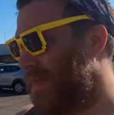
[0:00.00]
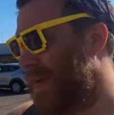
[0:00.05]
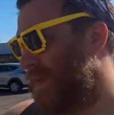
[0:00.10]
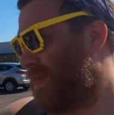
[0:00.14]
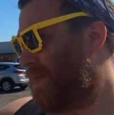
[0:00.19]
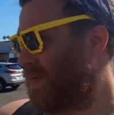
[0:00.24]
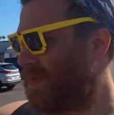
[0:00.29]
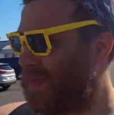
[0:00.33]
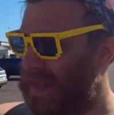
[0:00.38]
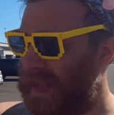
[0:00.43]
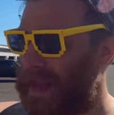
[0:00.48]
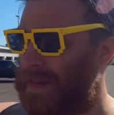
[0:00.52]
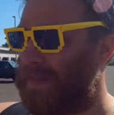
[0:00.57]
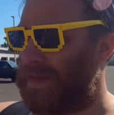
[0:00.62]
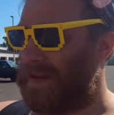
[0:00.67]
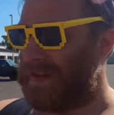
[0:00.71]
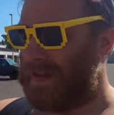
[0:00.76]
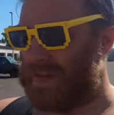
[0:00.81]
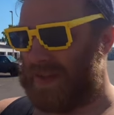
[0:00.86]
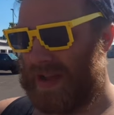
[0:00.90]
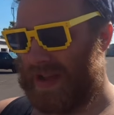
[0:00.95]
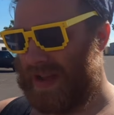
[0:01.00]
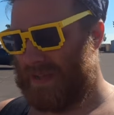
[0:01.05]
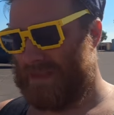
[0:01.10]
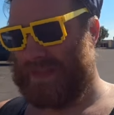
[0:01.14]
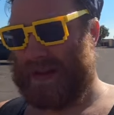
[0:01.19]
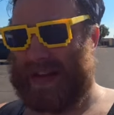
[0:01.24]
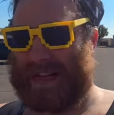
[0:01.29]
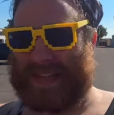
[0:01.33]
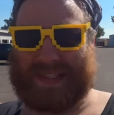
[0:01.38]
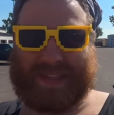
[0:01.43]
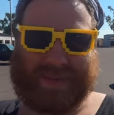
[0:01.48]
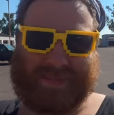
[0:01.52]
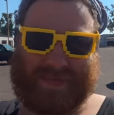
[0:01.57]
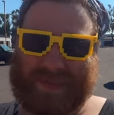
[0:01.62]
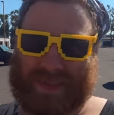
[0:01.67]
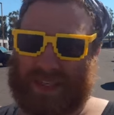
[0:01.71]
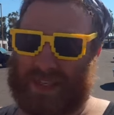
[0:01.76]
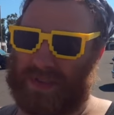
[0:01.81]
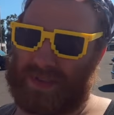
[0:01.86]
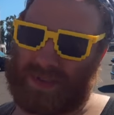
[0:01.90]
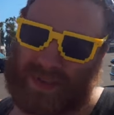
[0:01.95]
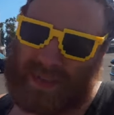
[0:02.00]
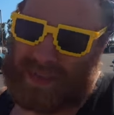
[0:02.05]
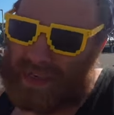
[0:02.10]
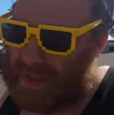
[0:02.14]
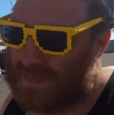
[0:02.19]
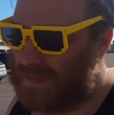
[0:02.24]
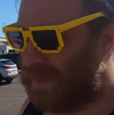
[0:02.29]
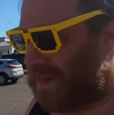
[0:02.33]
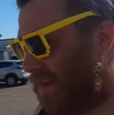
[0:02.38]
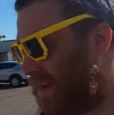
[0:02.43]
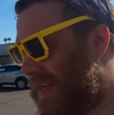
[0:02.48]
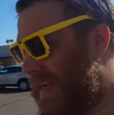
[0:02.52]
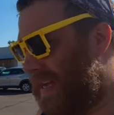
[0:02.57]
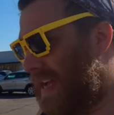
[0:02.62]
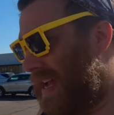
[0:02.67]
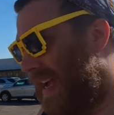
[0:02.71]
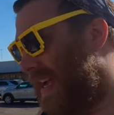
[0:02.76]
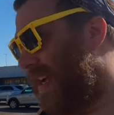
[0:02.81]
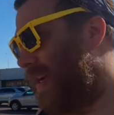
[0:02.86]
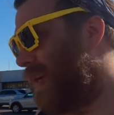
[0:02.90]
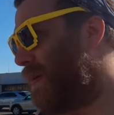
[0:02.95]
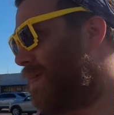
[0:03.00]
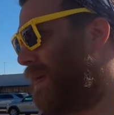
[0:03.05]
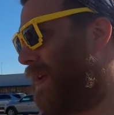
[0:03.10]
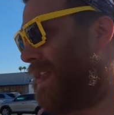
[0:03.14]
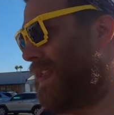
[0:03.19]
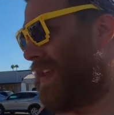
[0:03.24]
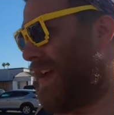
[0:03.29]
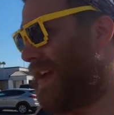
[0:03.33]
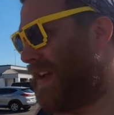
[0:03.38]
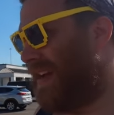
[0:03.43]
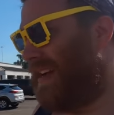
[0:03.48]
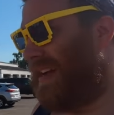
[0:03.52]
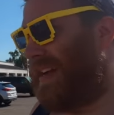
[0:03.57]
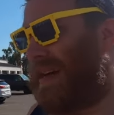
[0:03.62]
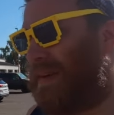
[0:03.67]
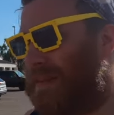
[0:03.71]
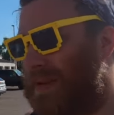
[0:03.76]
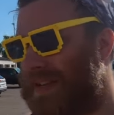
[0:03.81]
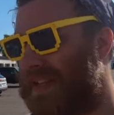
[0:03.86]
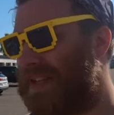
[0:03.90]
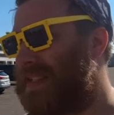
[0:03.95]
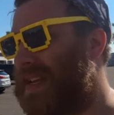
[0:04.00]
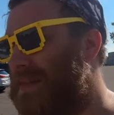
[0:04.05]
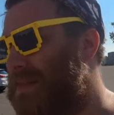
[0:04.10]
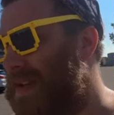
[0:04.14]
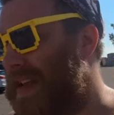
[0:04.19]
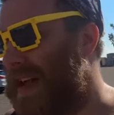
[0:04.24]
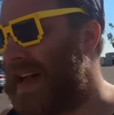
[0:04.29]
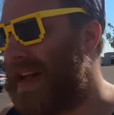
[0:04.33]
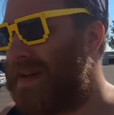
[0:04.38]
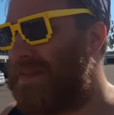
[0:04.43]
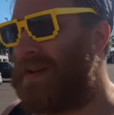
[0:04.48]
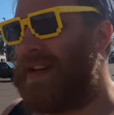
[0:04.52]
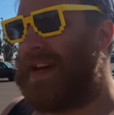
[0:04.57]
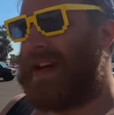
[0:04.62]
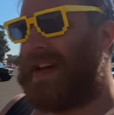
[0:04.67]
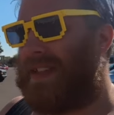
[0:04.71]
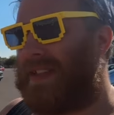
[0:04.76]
of the people stop on the way and buy stuff to sell at their antique mall. It could be that, but at the same time,